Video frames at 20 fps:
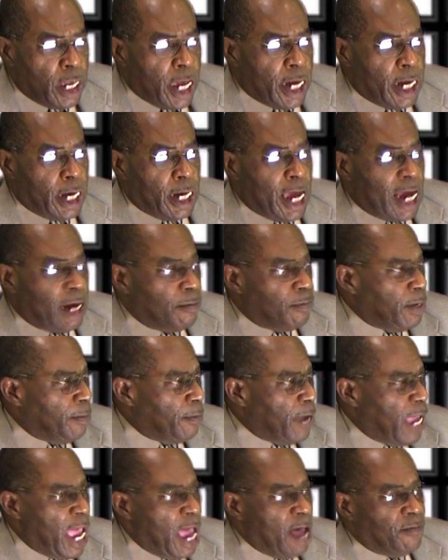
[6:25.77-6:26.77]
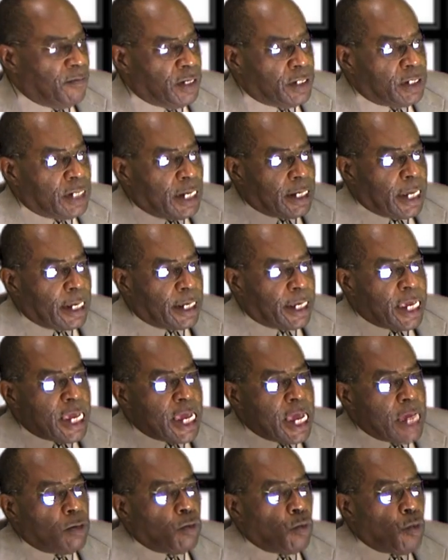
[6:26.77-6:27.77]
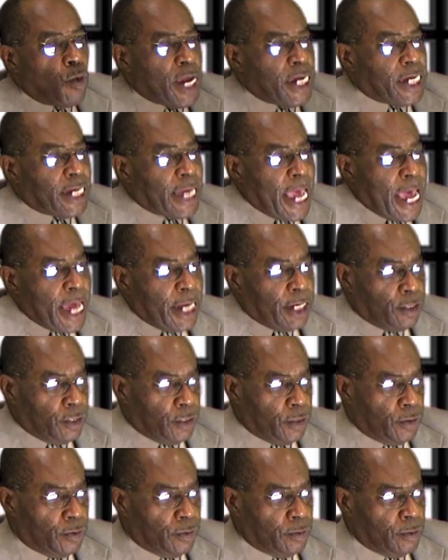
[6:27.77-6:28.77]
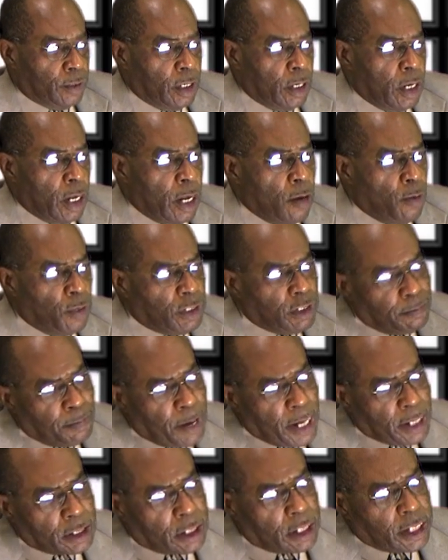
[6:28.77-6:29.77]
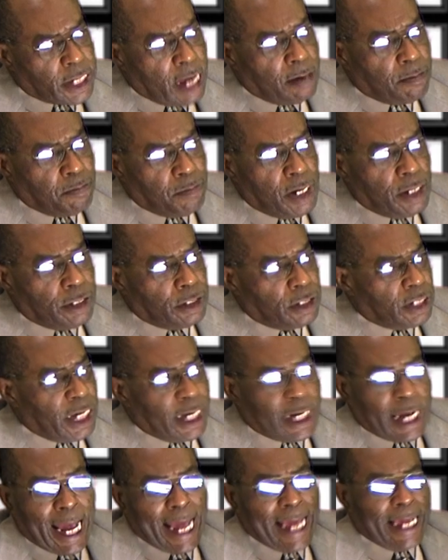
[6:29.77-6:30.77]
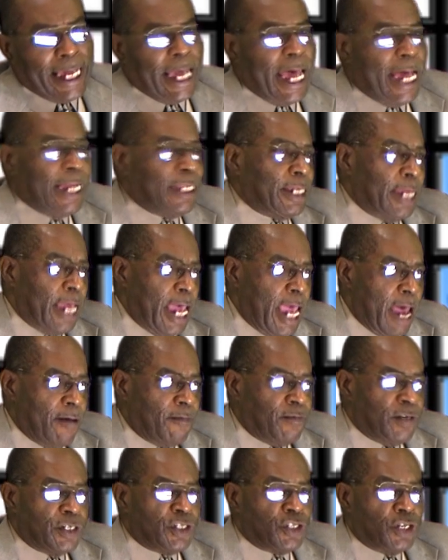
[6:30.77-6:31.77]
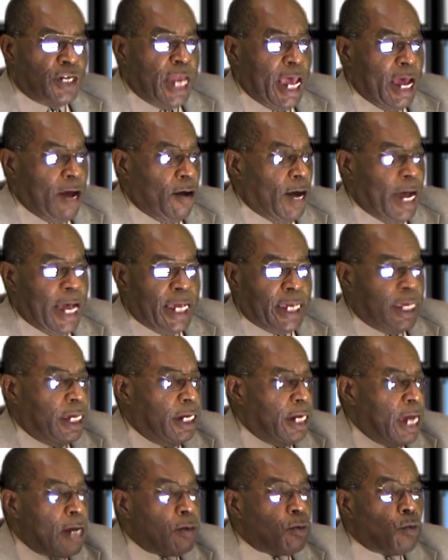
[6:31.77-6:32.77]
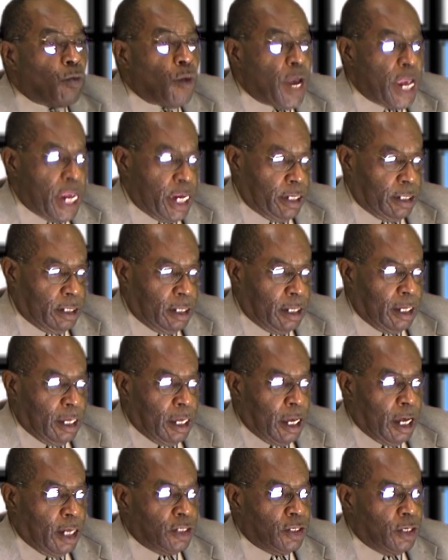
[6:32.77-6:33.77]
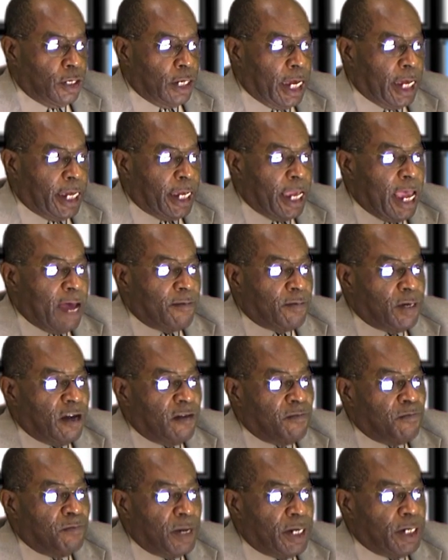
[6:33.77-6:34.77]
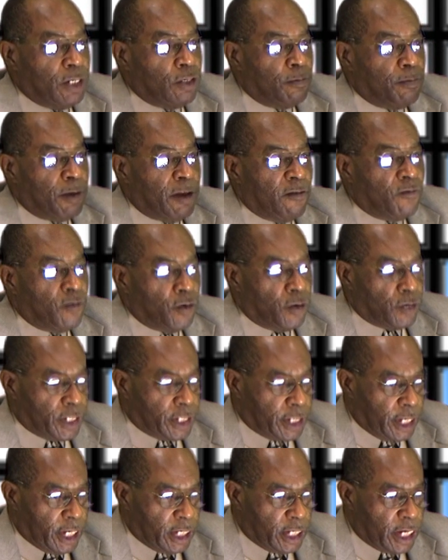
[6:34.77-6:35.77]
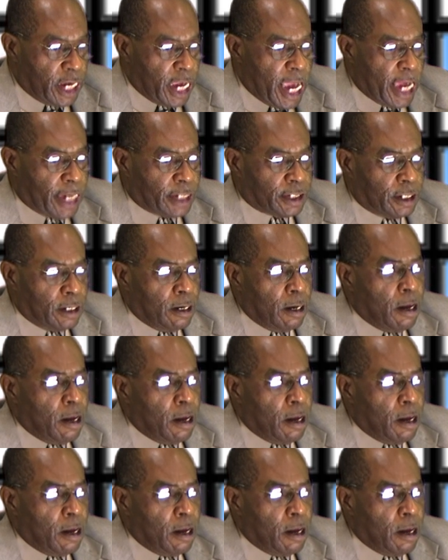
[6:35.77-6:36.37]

And a lot of people have this can't wait attitude, which basically that means is that I got to have this now. I cannot wait until I have enough money to pay for it in cash.